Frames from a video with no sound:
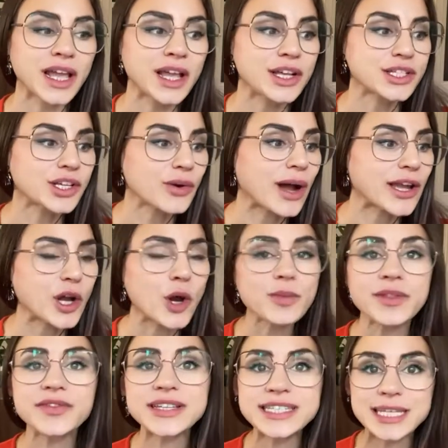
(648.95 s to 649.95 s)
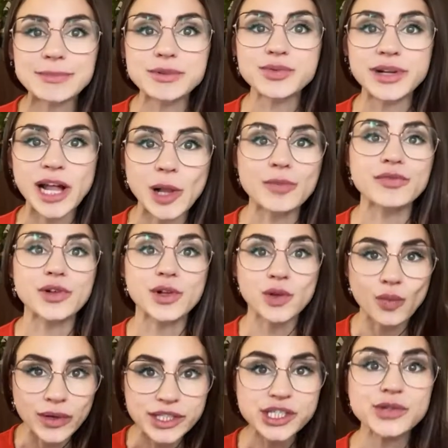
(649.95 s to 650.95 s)
So I hope that these tips were helpful.
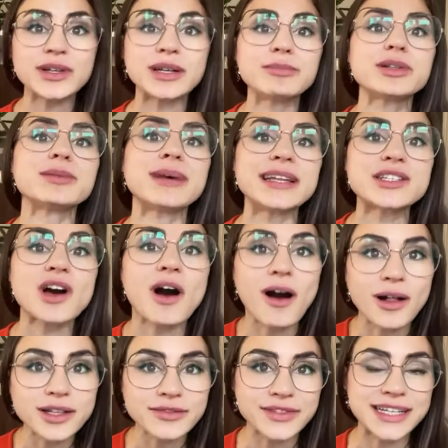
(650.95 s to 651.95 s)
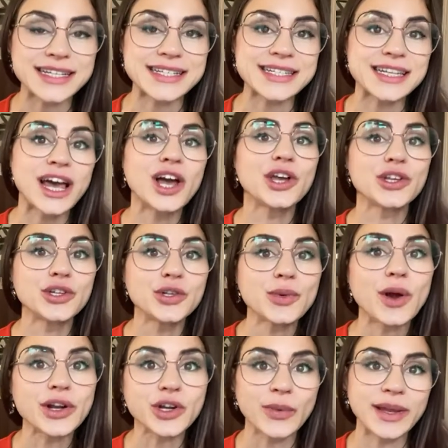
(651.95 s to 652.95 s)
Once you implement all of this, you
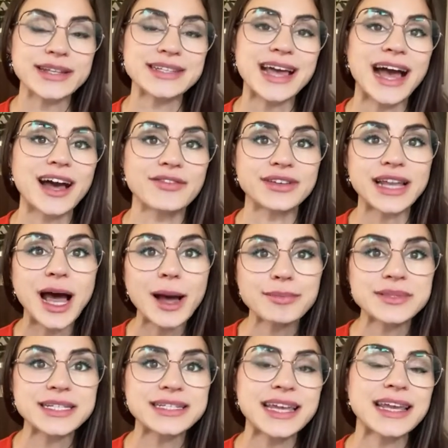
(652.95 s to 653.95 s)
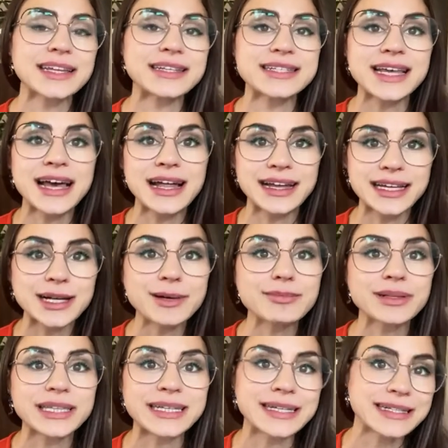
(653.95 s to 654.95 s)
are going to have an up-to-date,
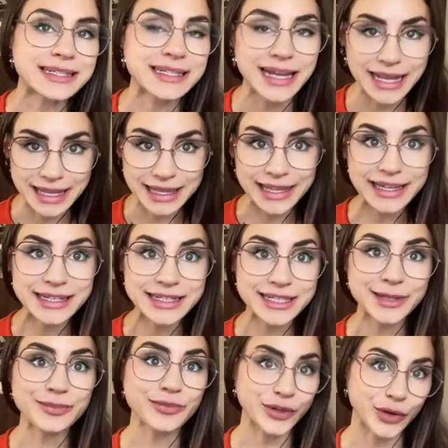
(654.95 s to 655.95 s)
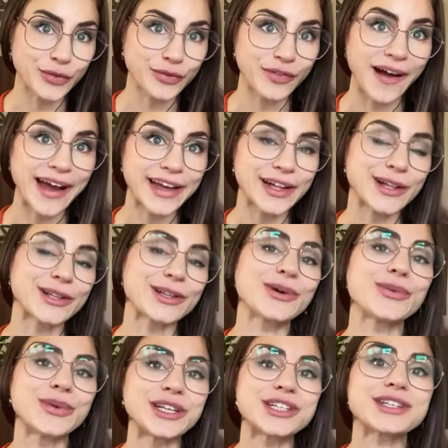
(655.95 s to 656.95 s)
complete LinkedIn profile,
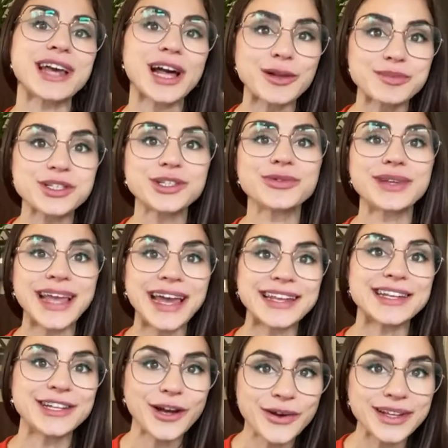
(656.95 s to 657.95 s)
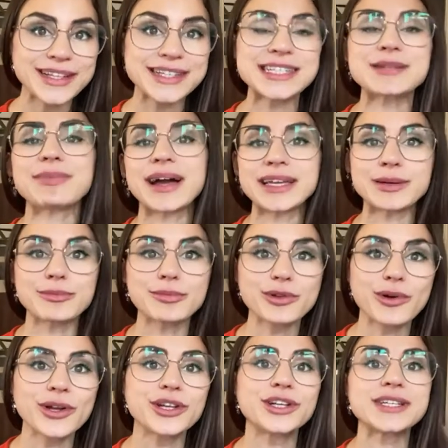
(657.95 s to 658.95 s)
which helps you get noticed by
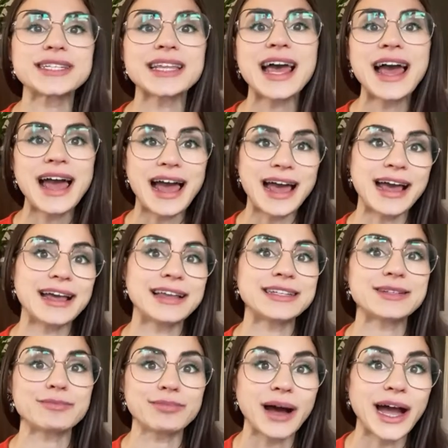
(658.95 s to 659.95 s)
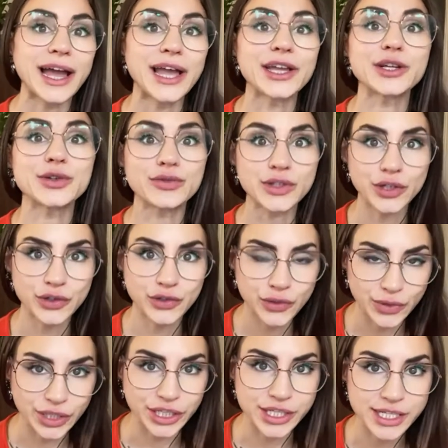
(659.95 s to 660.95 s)
employers and by
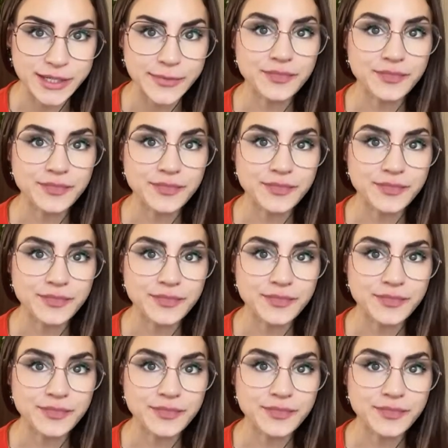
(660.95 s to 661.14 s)
recruiters.